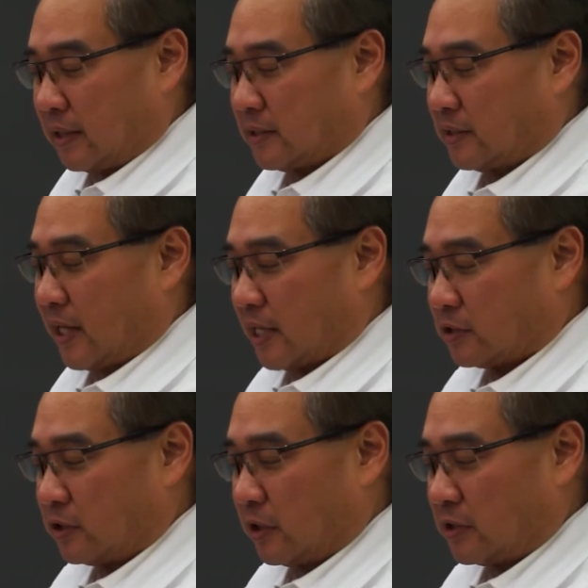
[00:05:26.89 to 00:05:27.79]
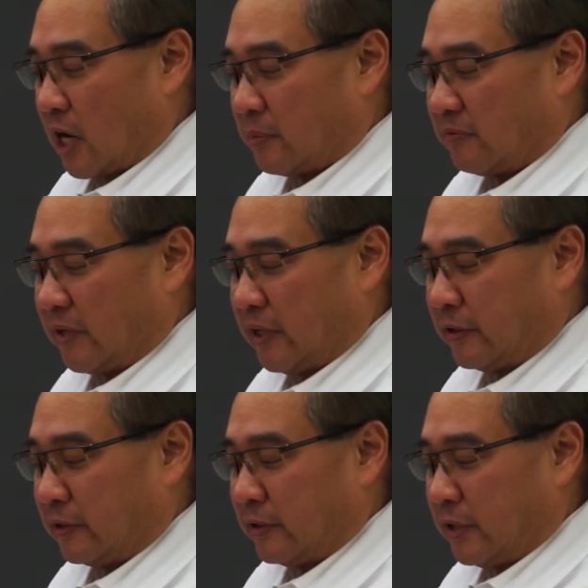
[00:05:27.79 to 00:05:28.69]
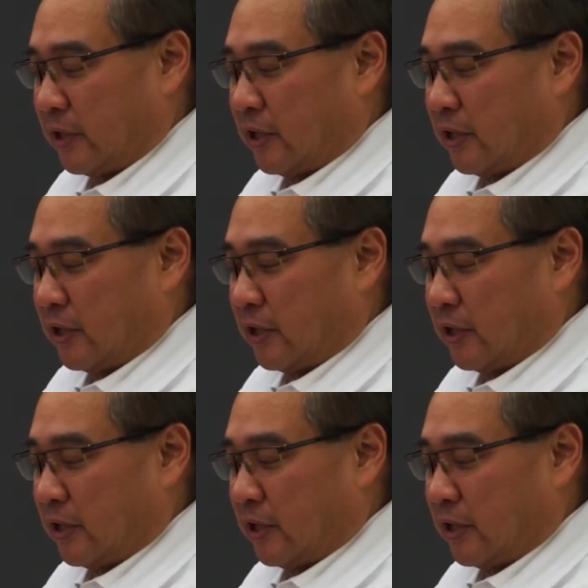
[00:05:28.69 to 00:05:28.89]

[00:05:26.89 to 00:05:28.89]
is attached to the top of here,